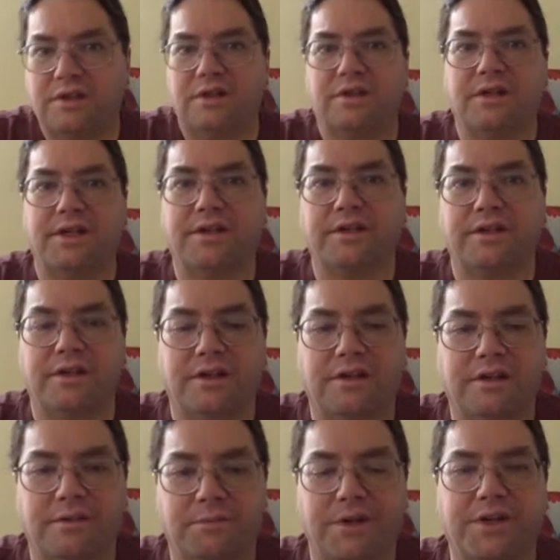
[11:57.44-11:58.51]
And uh,
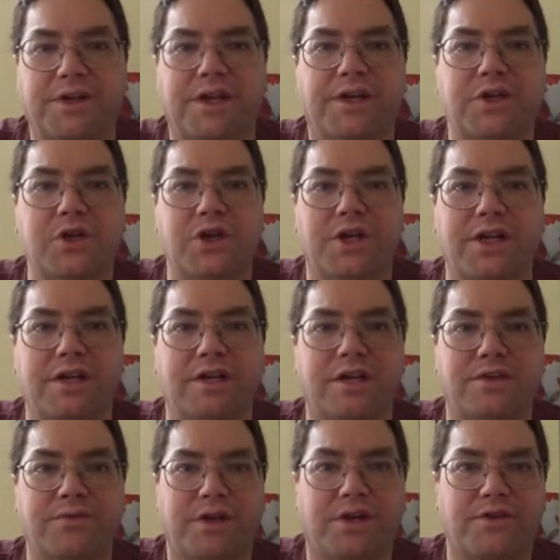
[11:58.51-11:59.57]
appreciate you tuning in.
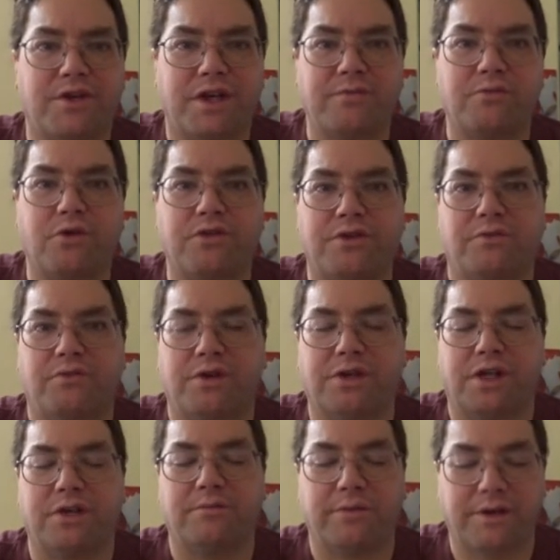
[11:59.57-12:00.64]
Next week I should have more than one
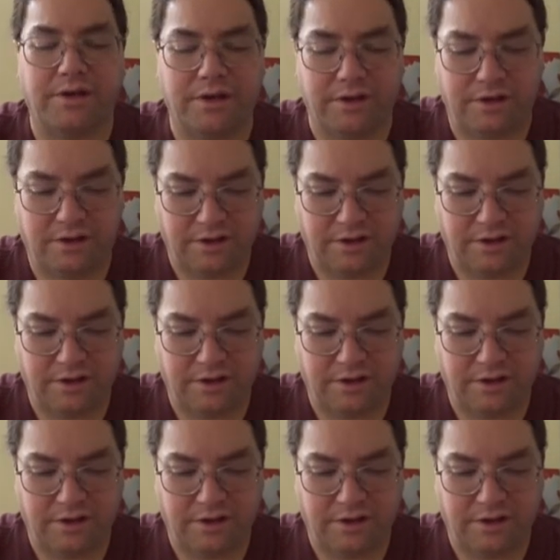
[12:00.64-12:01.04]
company.